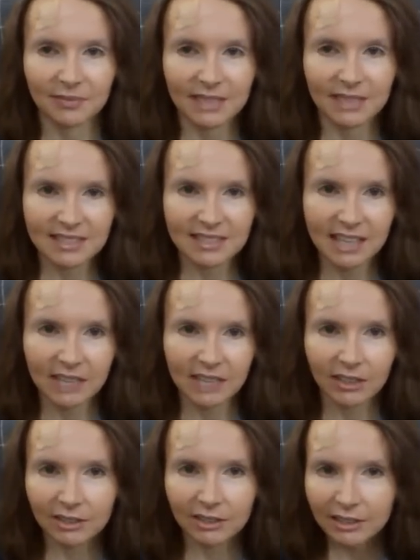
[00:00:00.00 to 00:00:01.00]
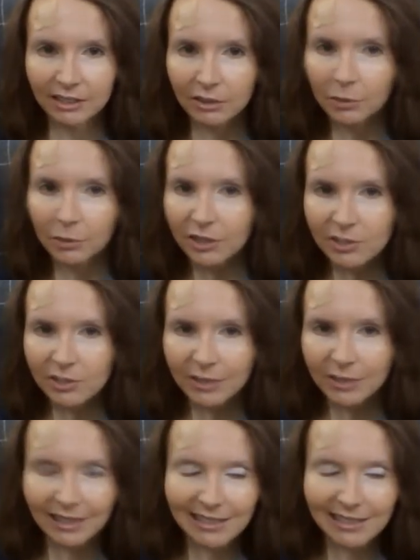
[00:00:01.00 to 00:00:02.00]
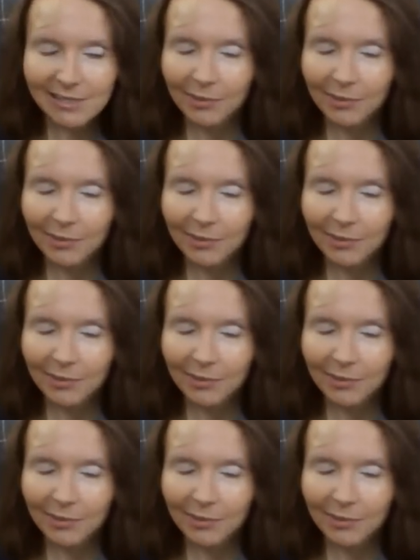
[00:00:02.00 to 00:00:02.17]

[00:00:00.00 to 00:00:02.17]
This gave a little more sweetness,